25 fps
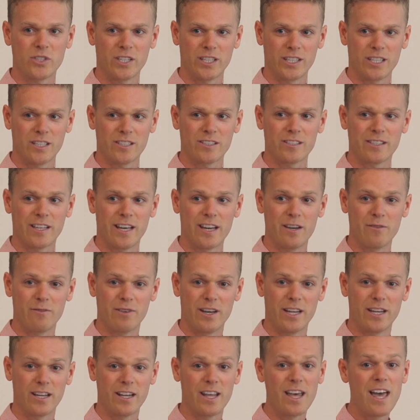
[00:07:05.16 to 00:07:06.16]
tickets to that
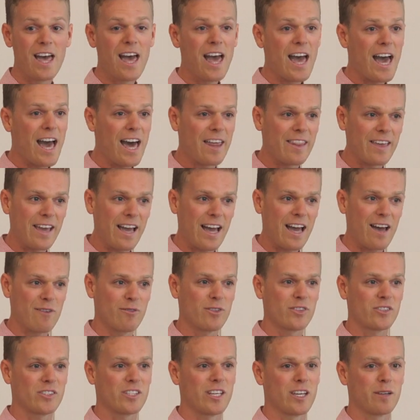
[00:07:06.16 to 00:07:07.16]
event, and they
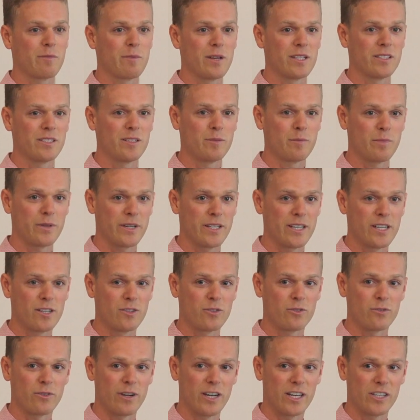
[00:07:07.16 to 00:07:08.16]
haven't segmented by
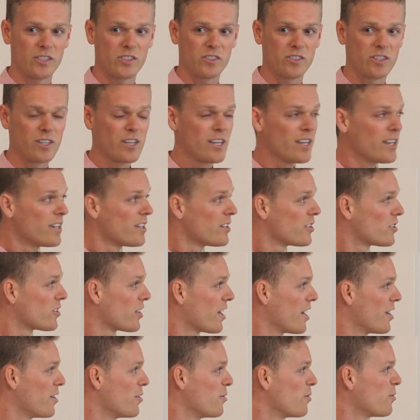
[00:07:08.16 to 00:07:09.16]
interest.
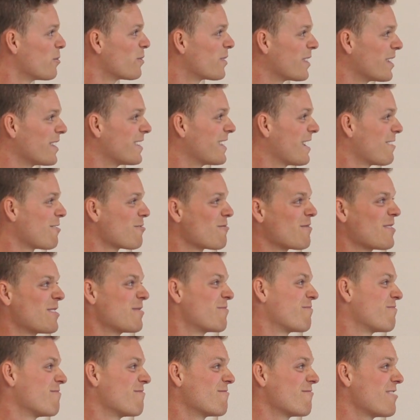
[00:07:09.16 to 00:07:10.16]
So they're
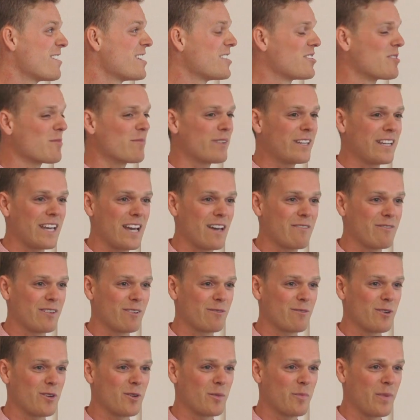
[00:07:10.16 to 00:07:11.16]
a reasonably
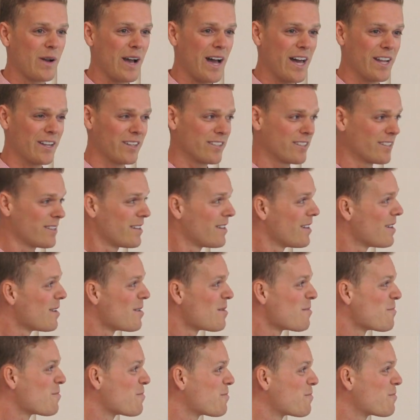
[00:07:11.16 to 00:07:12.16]
heavy rock band.
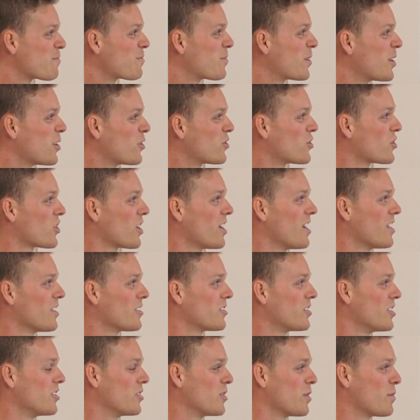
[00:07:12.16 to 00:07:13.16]
Good
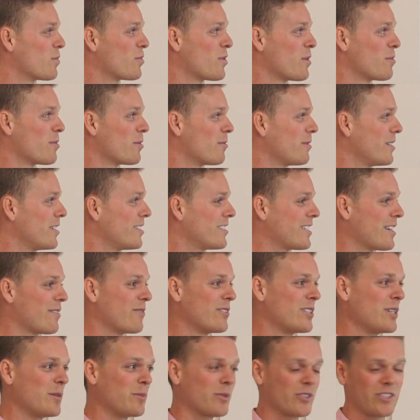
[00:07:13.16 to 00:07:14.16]
chances that probably
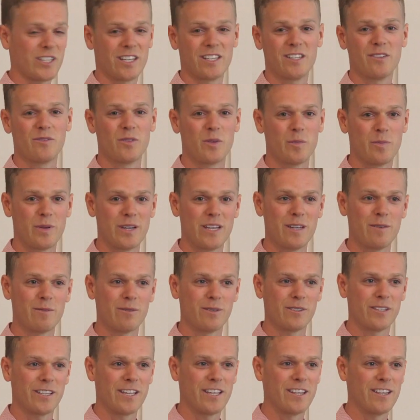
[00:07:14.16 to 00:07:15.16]
70% of the
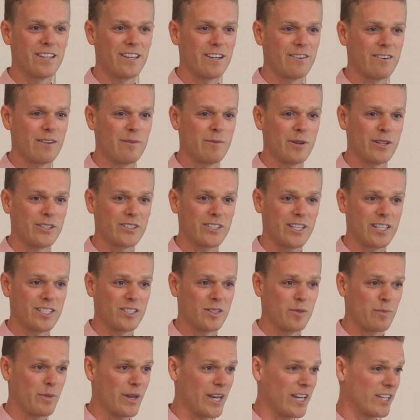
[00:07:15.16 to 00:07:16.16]
people in their email
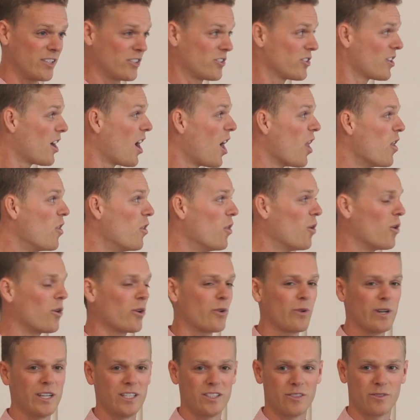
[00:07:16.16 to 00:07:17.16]
database are
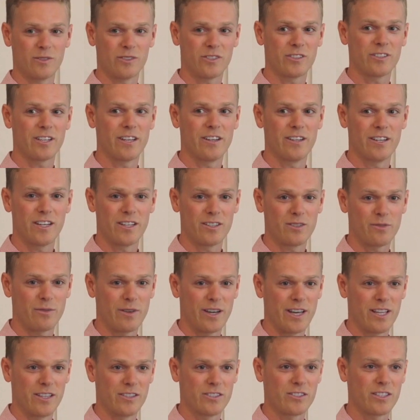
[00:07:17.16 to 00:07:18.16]
not Queens of the Stone Age
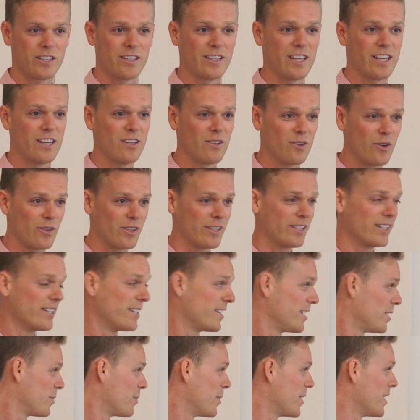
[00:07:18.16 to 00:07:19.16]
fans, and they're not in the
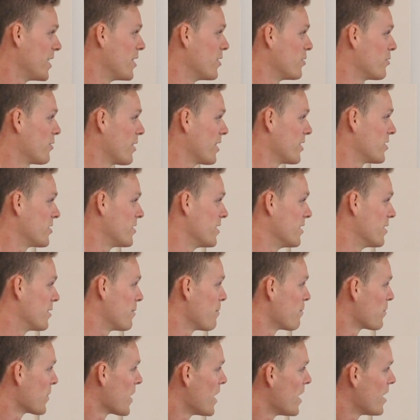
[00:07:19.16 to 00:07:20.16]
least bit
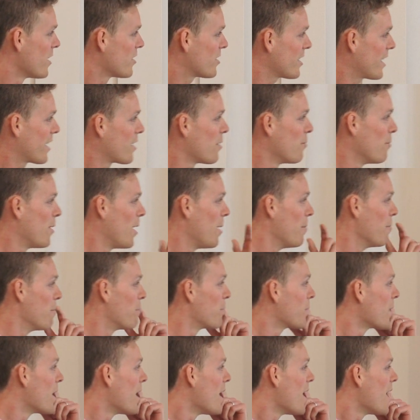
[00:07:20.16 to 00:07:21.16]
interested. Second one.
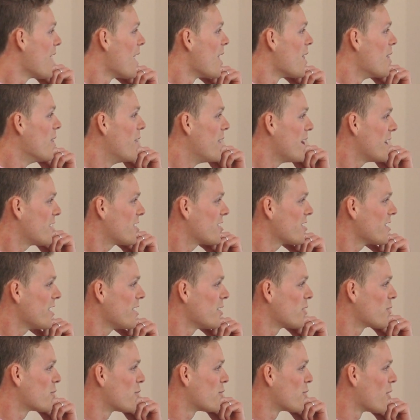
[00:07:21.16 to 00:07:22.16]
This
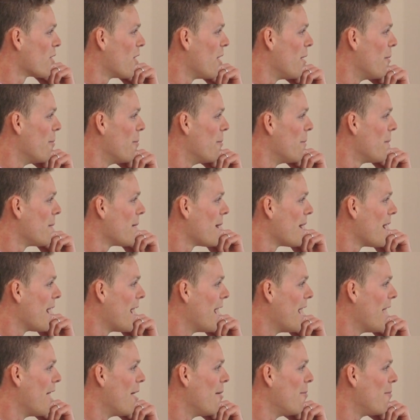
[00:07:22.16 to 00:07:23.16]
is from,
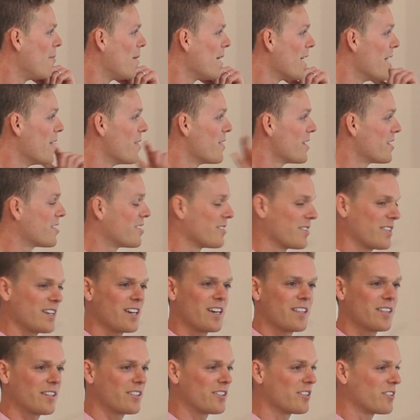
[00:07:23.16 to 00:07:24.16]
and this
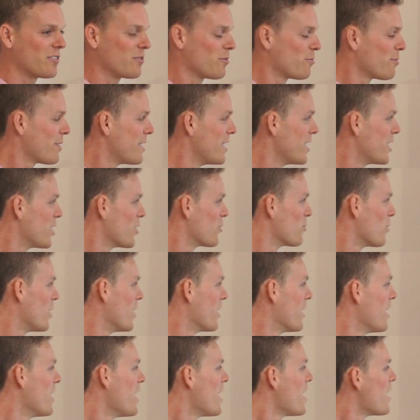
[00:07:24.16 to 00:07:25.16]
is a really good
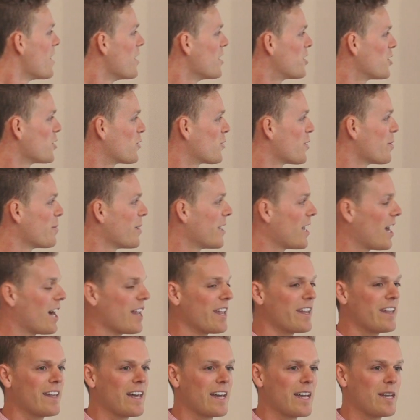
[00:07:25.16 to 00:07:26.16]
one. This is from an
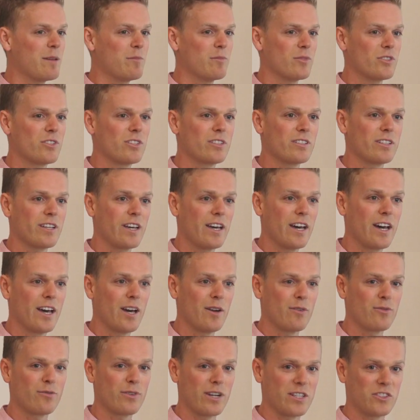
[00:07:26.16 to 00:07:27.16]
unnamed
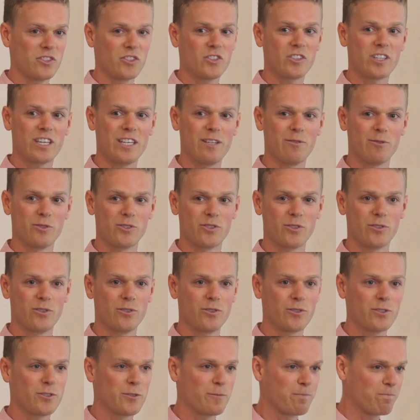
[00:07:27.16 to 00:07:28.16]
French ski
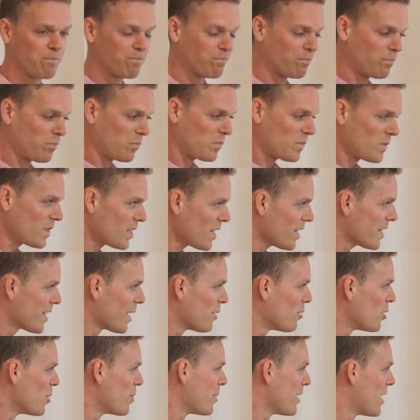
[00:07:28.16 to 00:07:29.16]
resort.
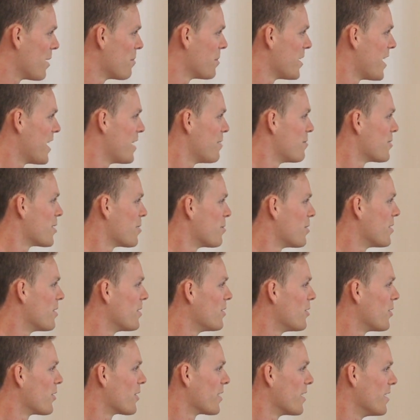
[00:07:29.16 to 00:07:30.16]
They will be unnamed. I'm not
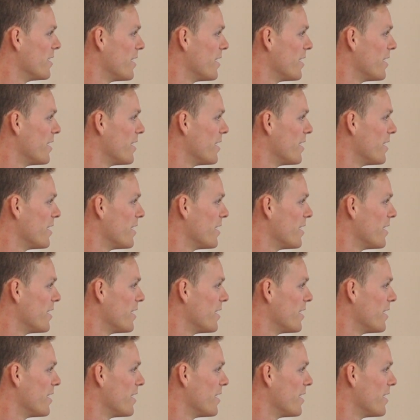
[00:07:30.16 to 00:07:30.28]
going to